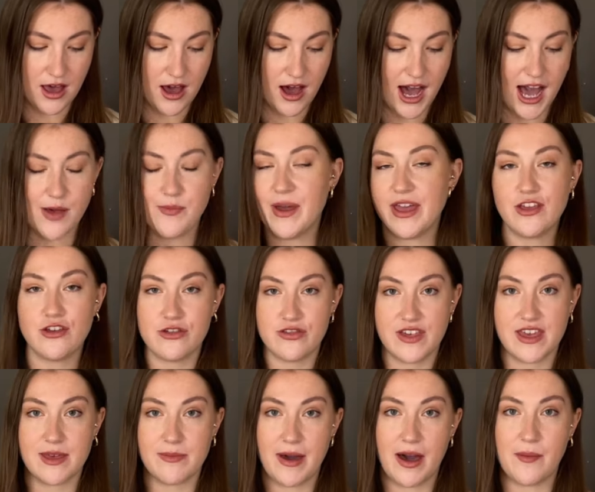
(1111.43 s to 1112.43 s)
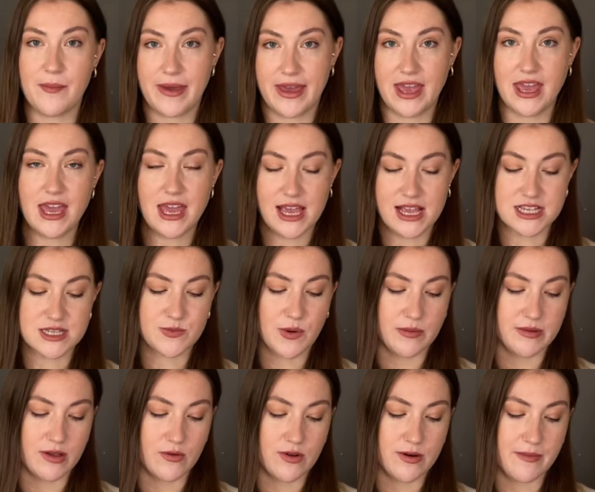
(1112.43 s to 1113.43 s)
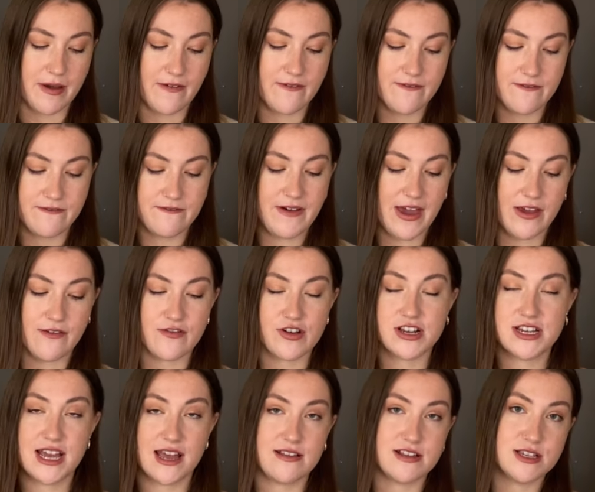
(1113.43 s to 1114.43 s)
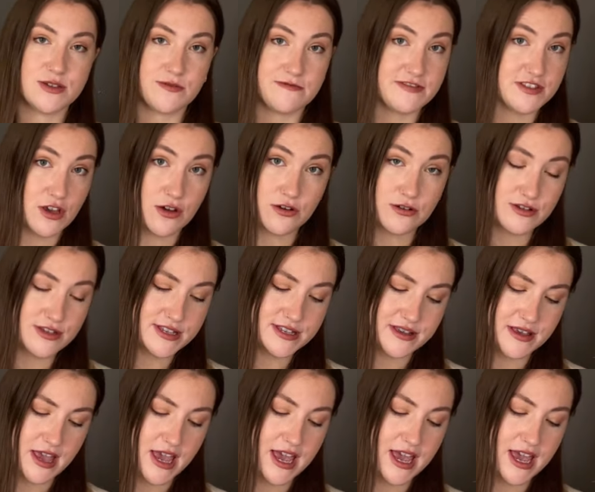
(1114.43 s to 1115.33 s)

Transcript: I Bet You Think About Me is probably one of my favourite Taylor Swift songs